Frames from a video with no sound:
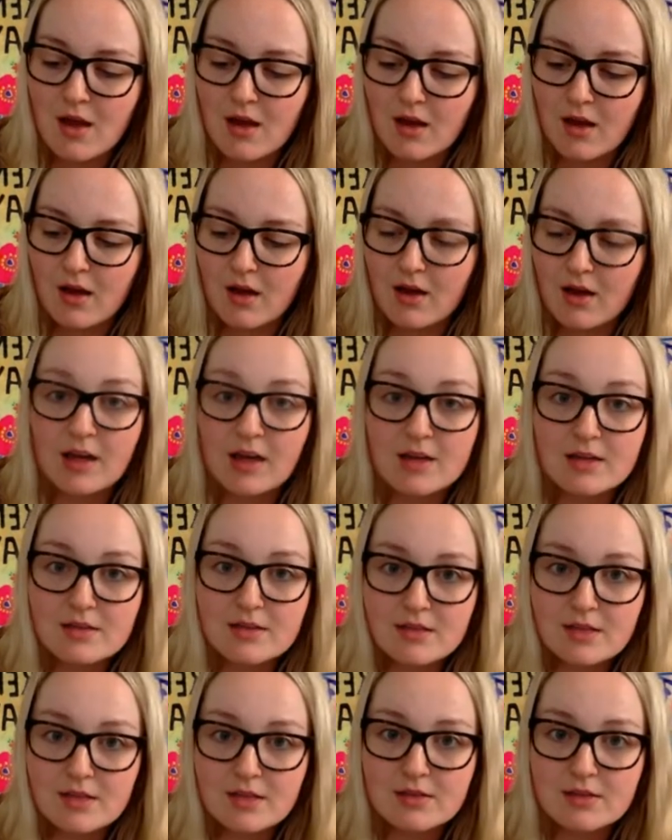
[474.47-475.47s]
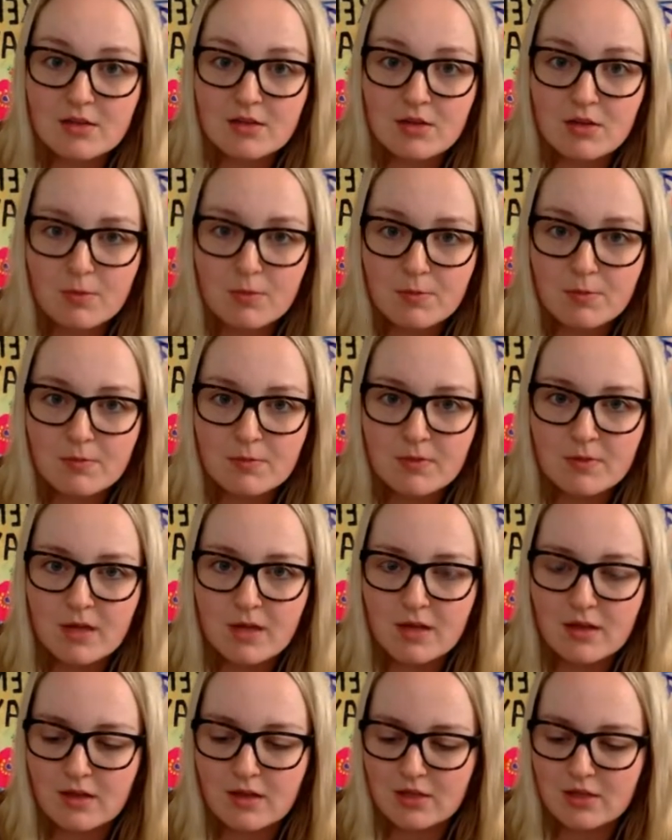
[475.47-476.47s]
Augustus Gloop,
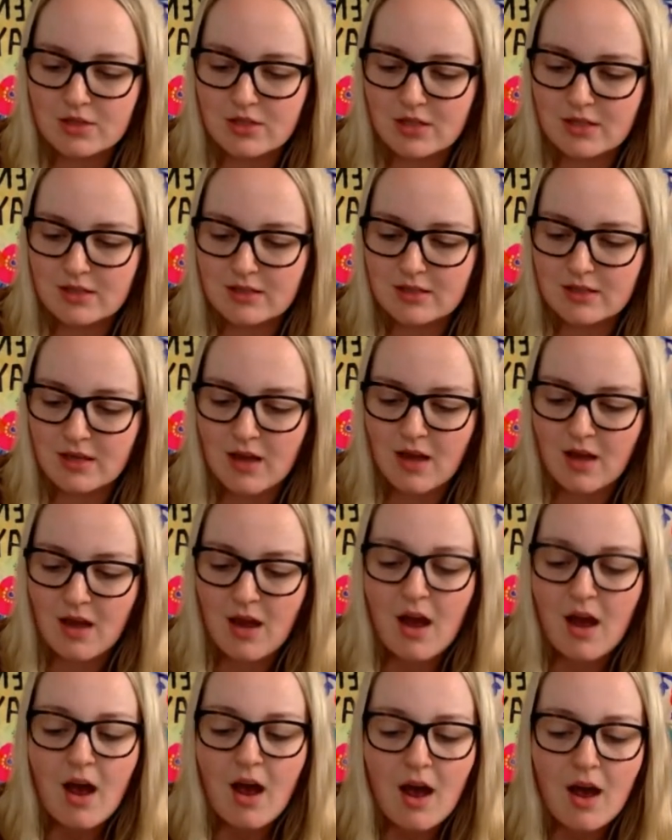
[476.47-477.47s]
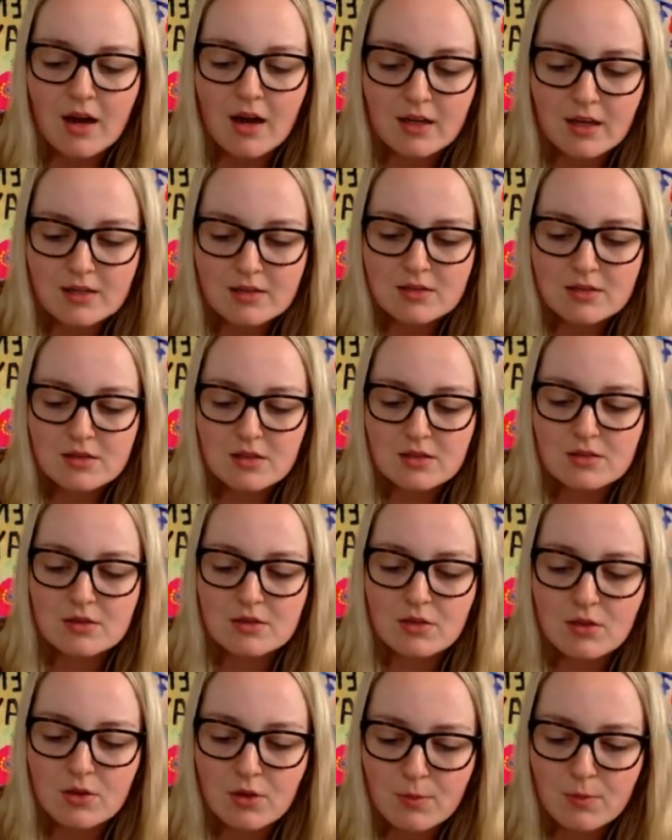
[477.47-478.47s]
they chanted. Augustus
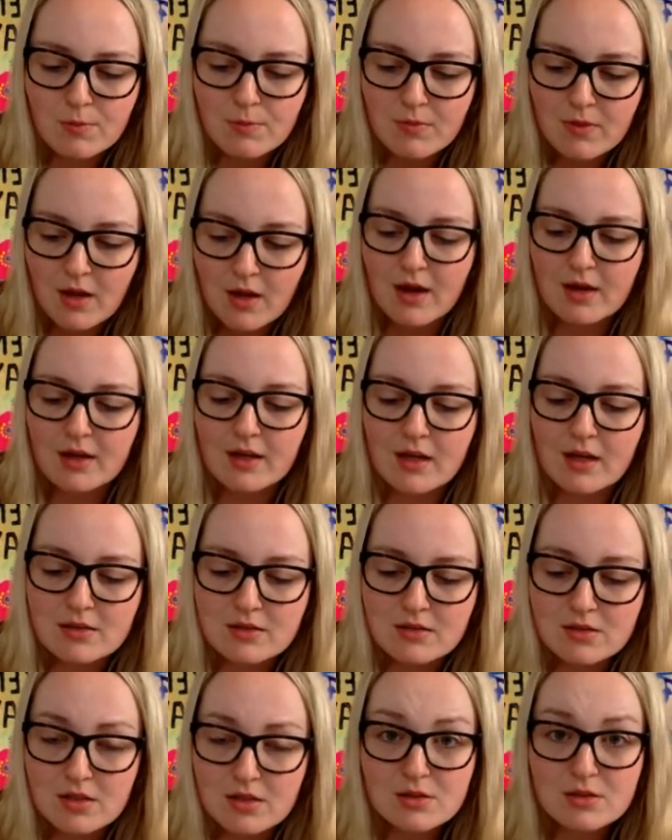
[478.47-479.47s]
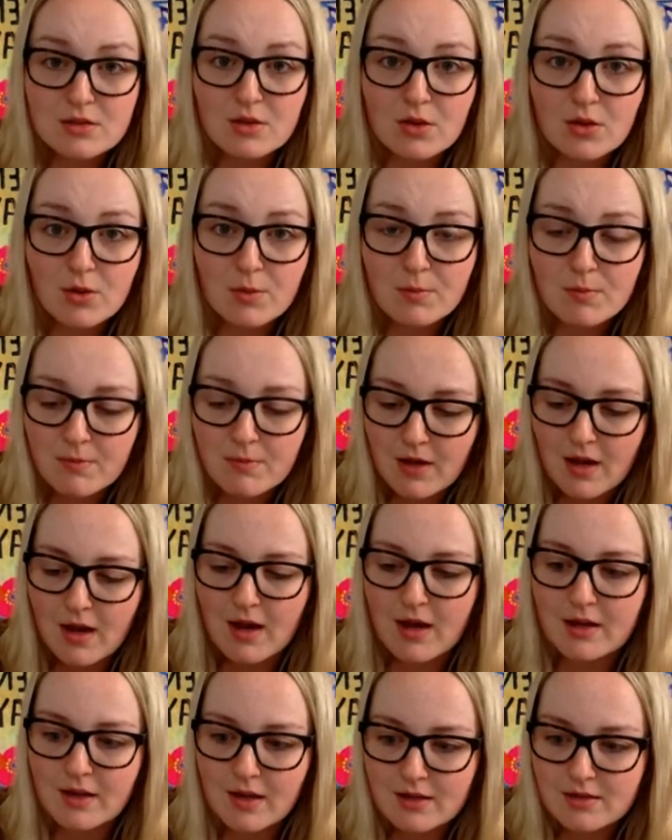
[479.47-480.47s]
Gloop, Augustus Gloop,
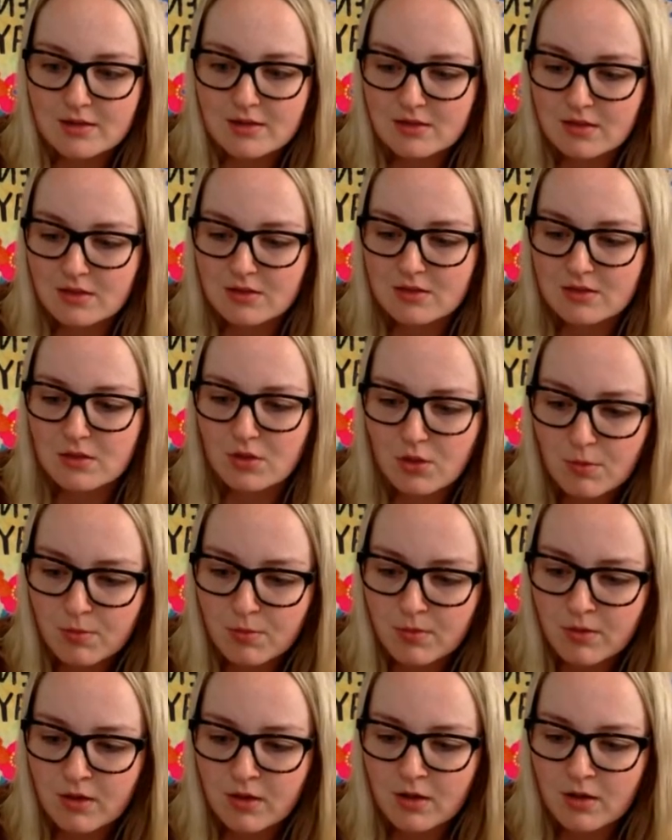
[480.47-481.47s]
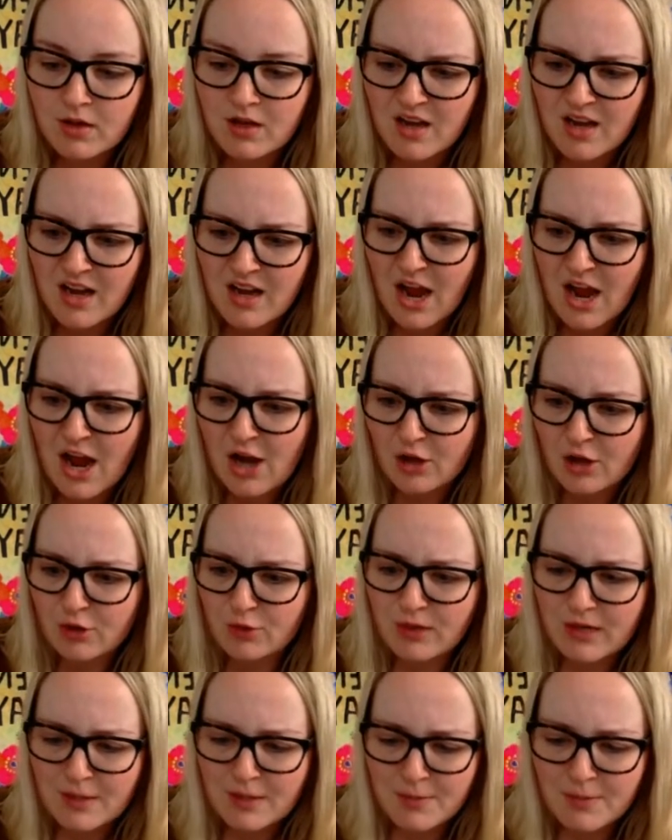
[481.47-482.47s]
Augustus Gloop.
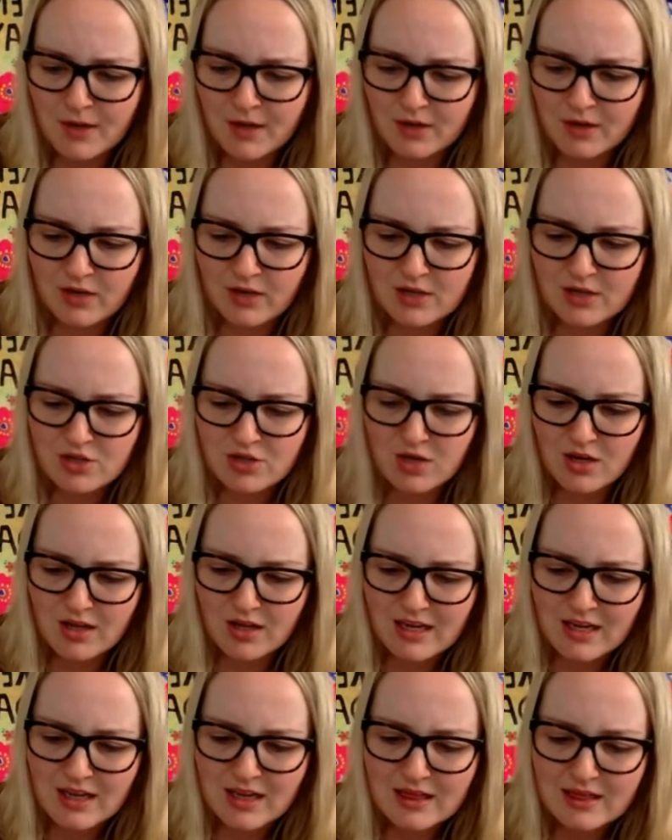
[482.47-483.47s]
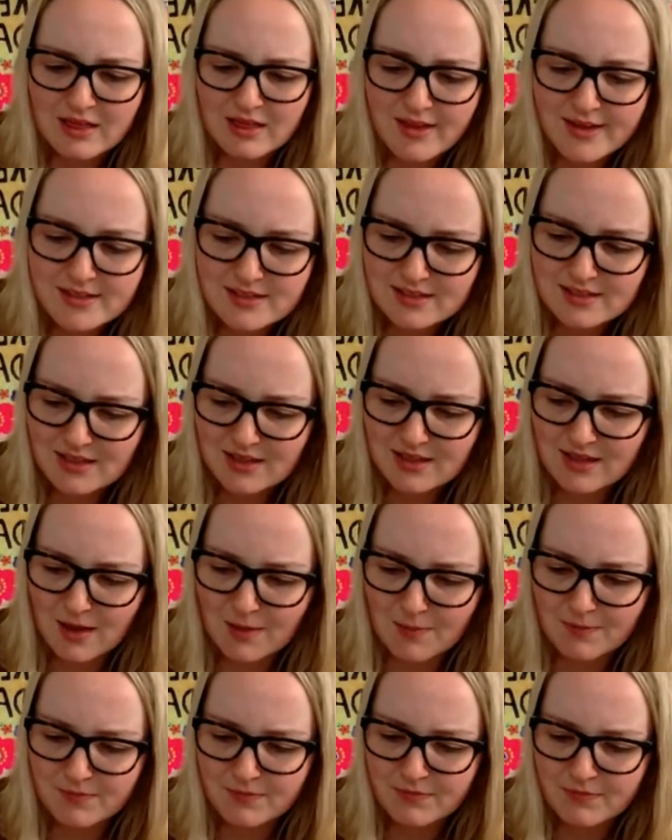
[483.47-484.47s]
Grandpa, cried Charlie, listen to
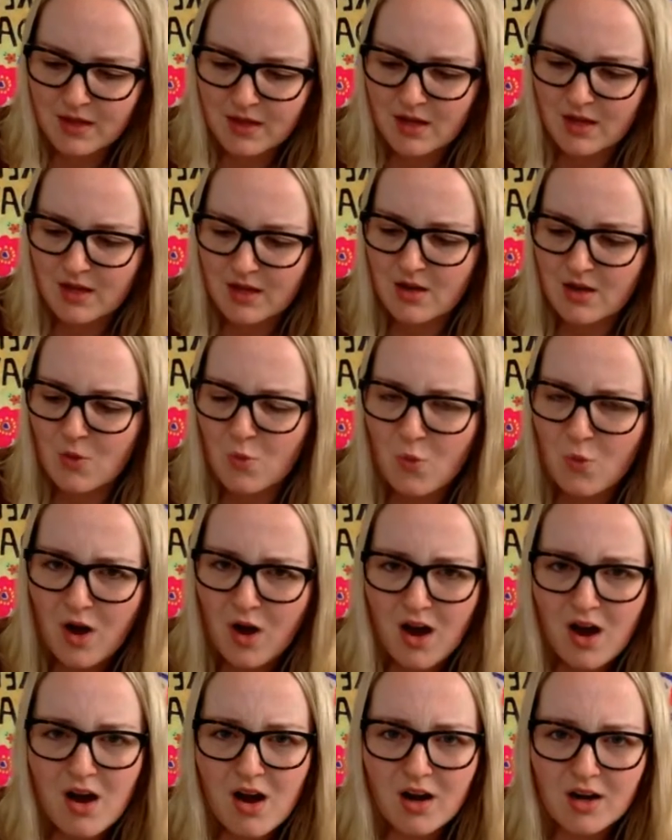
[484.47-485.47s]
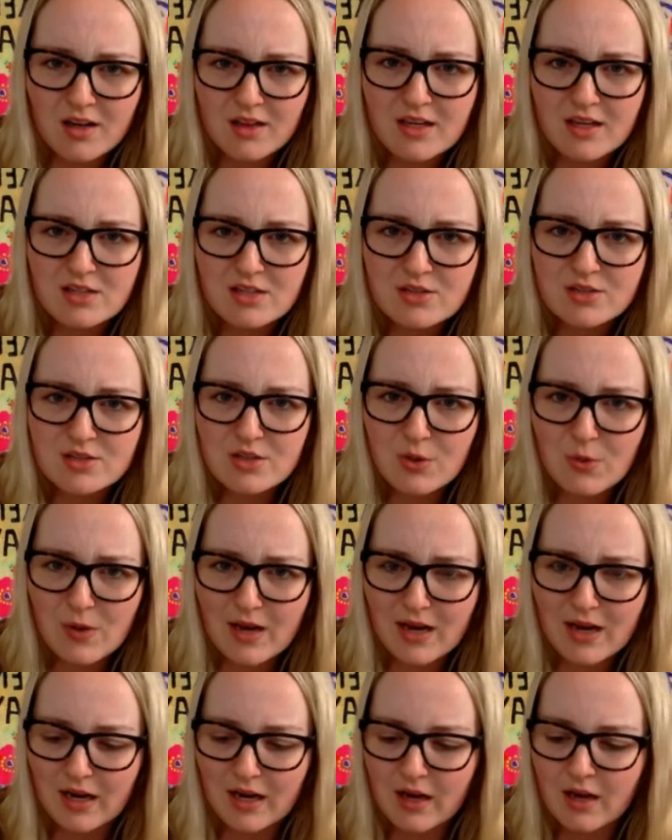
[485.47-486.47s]
them. What are they
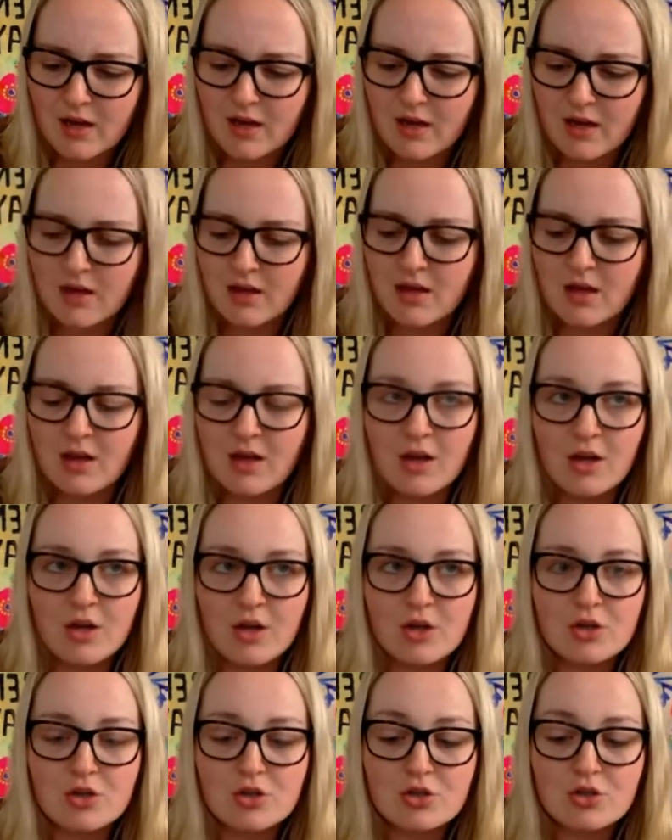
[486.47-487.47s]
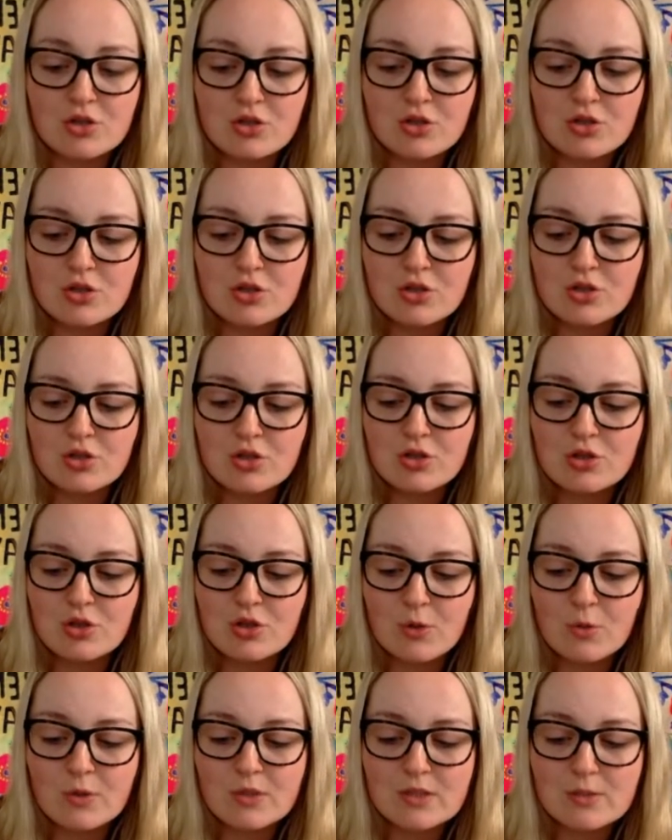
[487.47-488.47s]
doing? Shh,
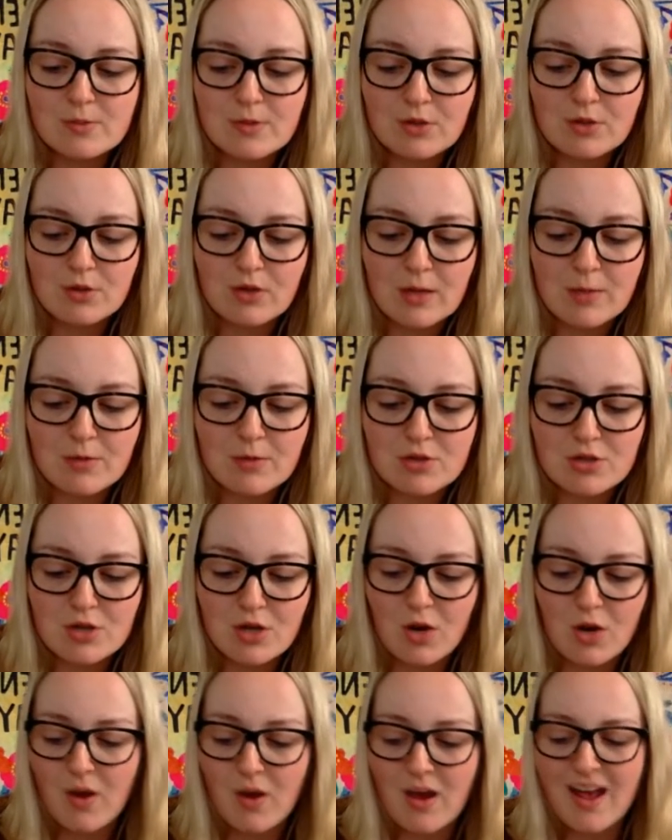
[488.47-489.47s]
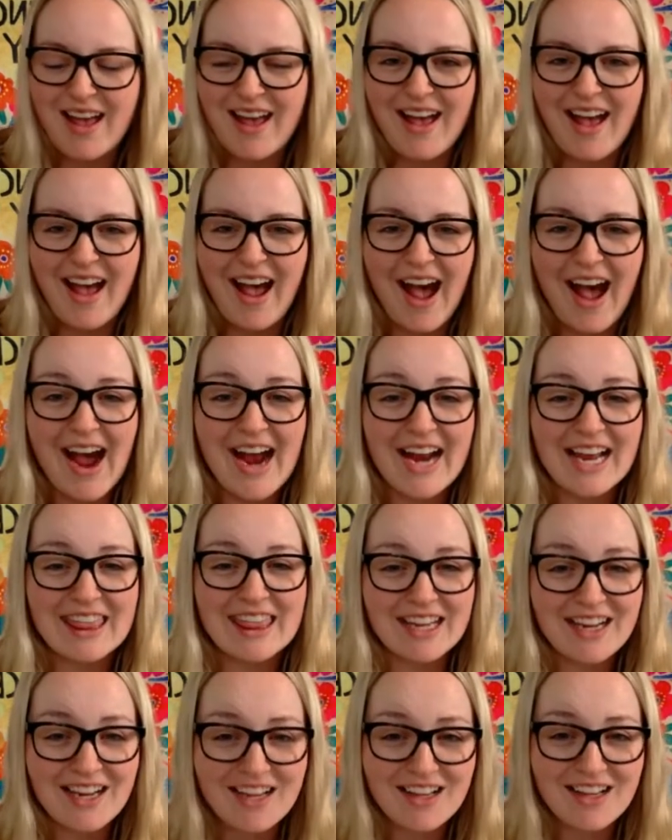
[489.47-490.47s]
whispered Grandpa Joe. I
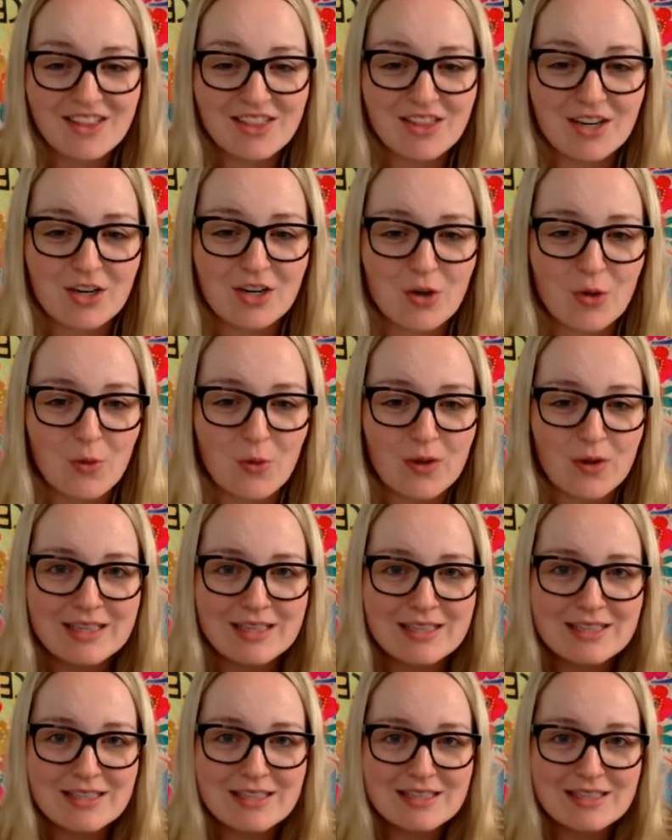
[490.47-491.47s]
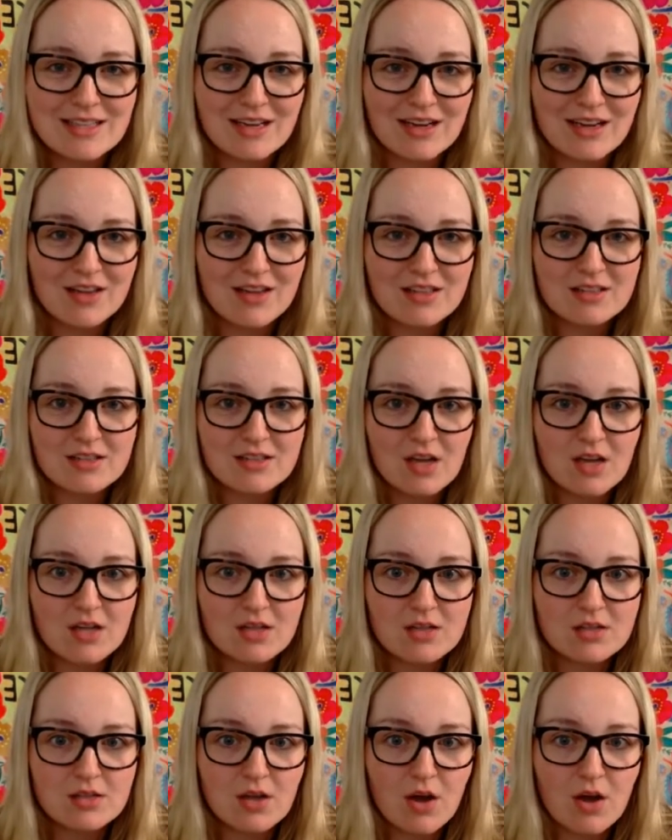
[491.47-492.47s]
think they're going to sing us a
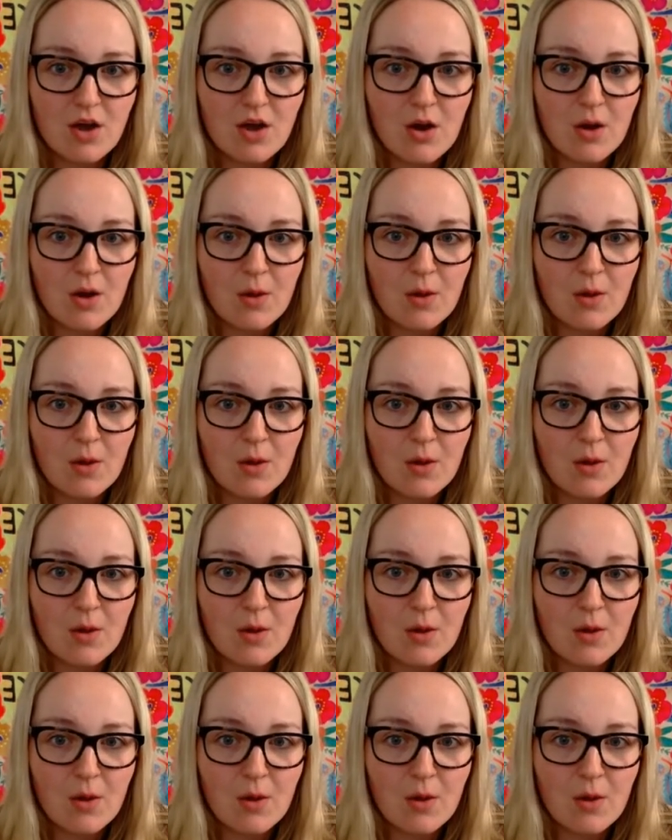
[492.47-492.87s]
song.